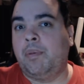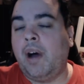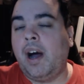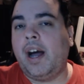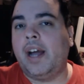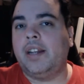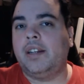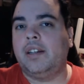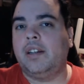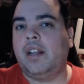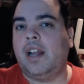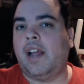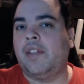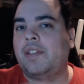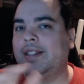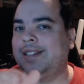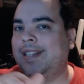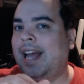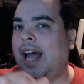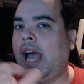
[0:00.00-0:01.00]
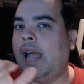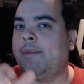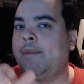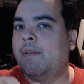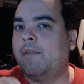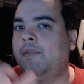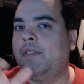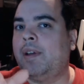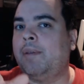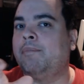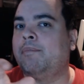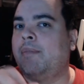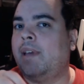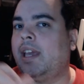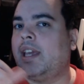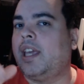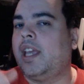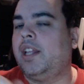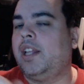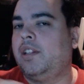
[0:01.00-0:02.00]
but at the time of them
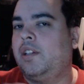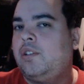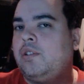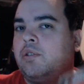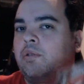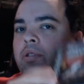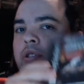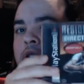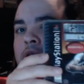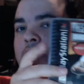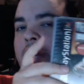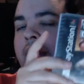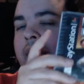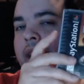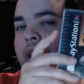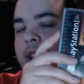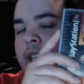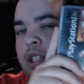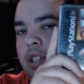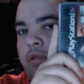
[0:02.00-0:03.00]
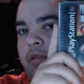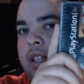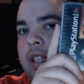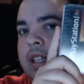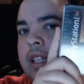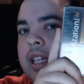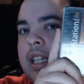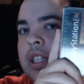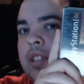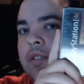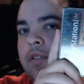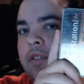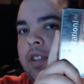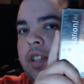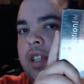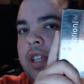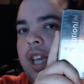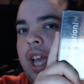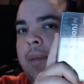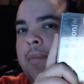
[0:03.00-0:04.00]
making the DualShock as a release for
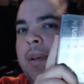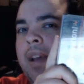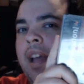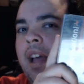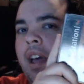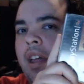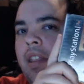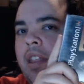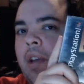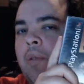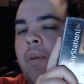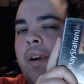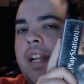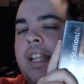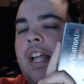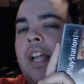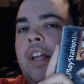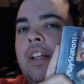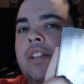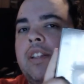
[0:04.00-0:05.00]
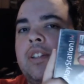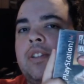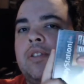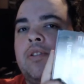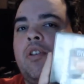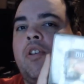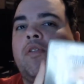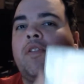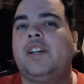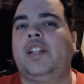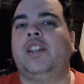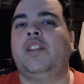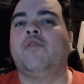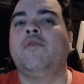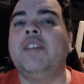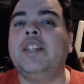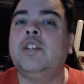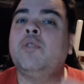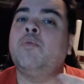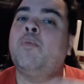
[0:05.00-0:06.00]
the game, they wanted to hold us over. And
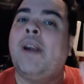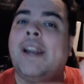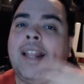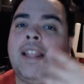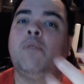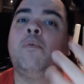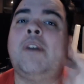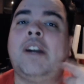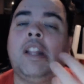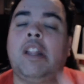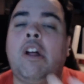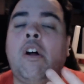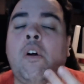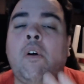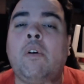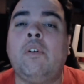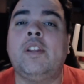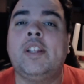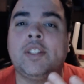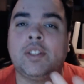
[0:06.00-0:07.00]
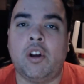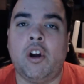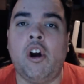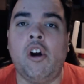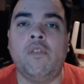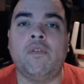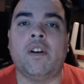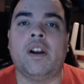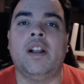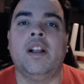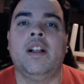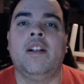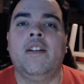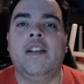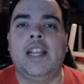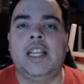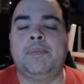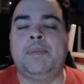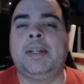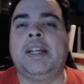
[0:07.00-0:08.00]
the reason why they wanted to hold us over
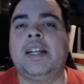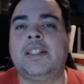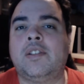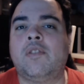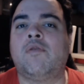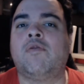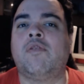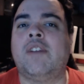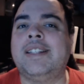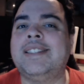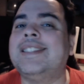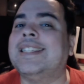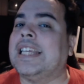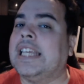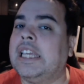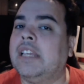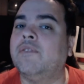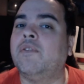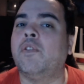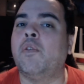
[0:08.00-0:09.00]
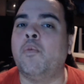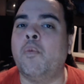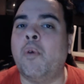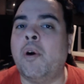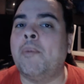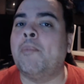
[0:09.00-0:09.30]
is because of Resident Evil